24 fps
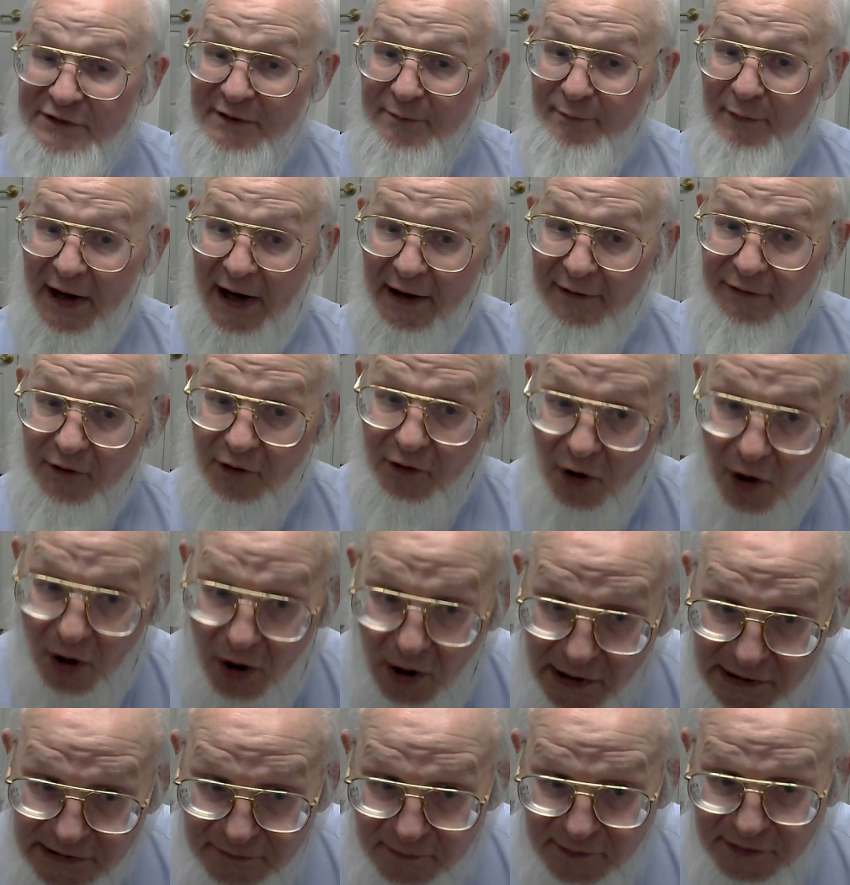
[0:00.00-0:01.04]
to impact the
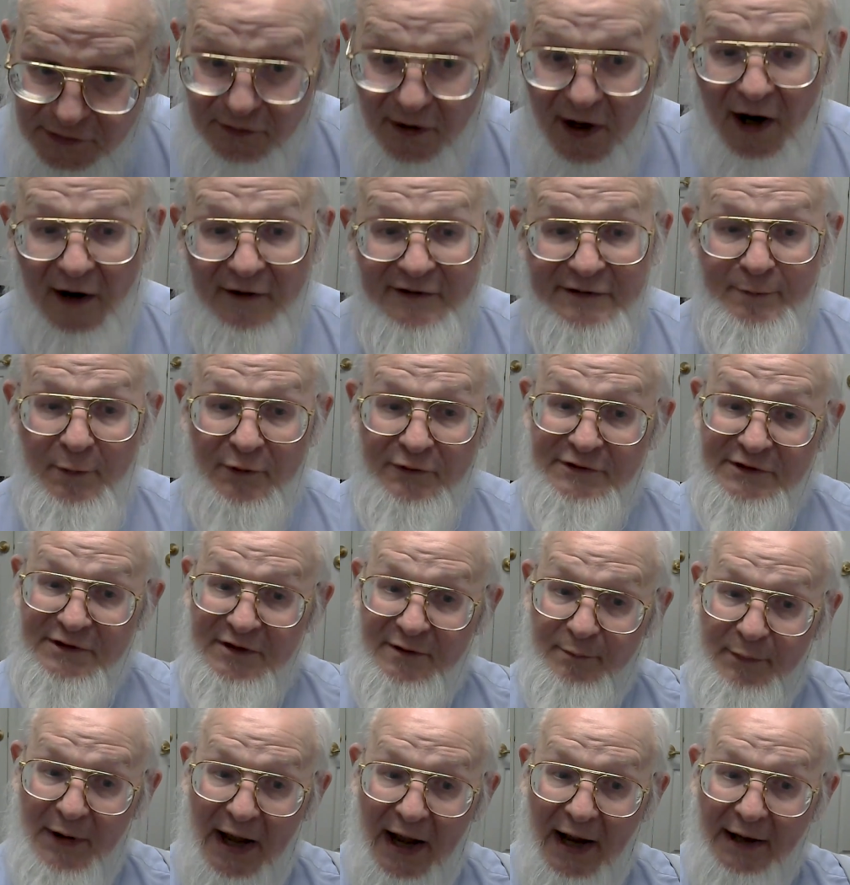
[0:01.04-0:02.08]
cars we drive, it's supposed to
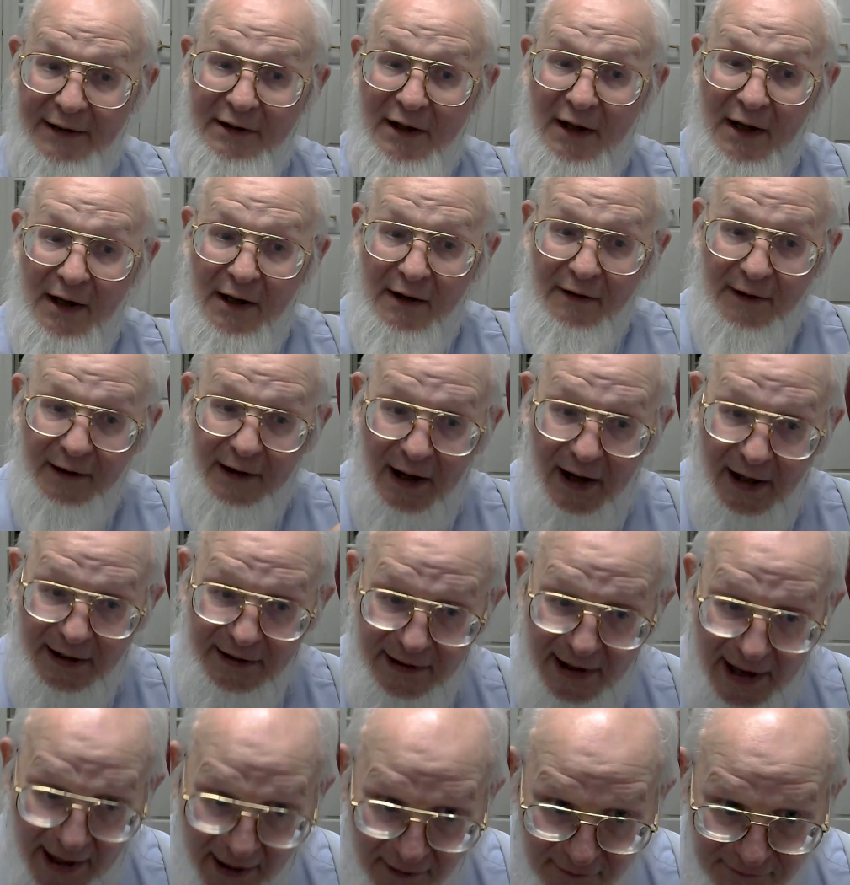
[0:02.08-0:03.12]
impact the kind
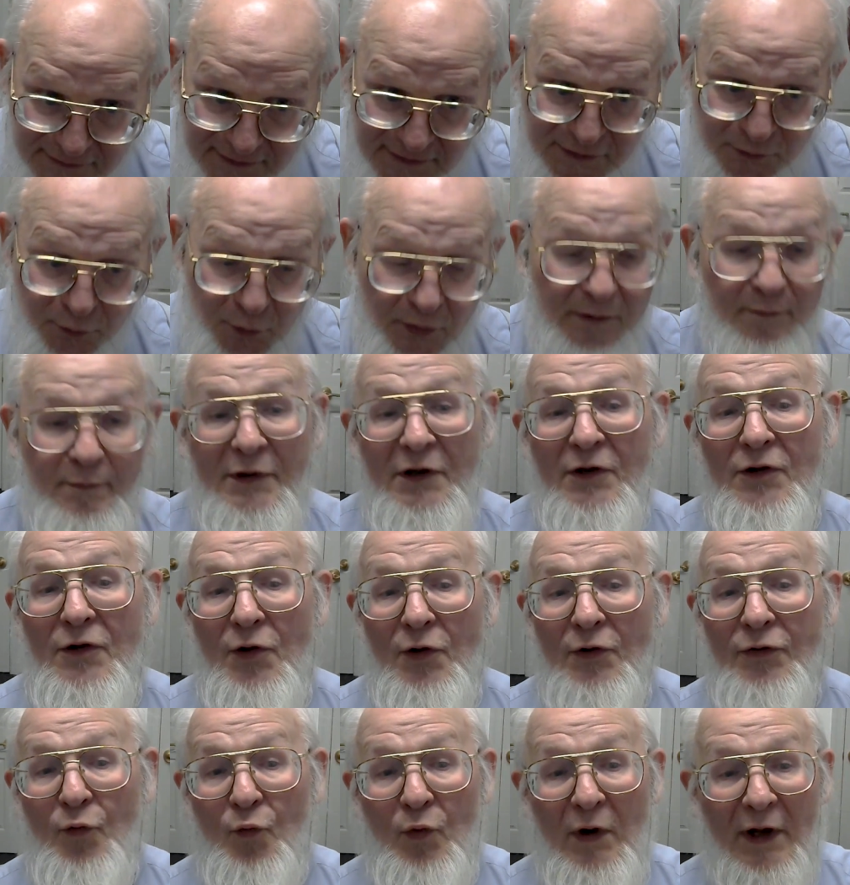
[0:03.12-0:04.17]
of houses we
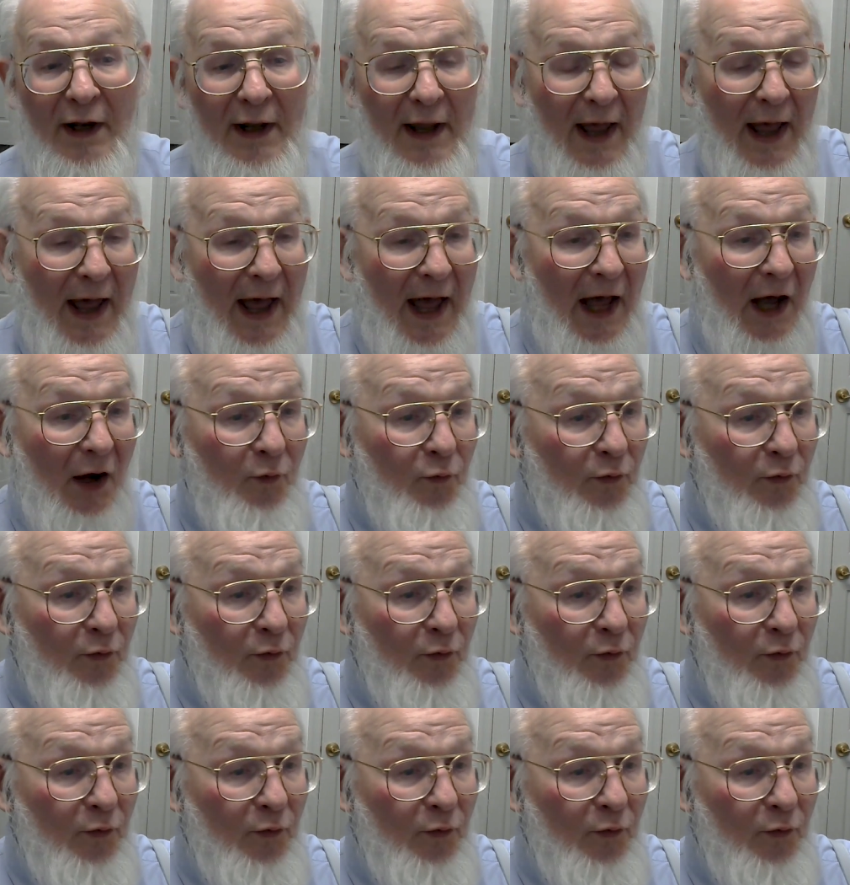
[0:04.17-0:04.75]
build, how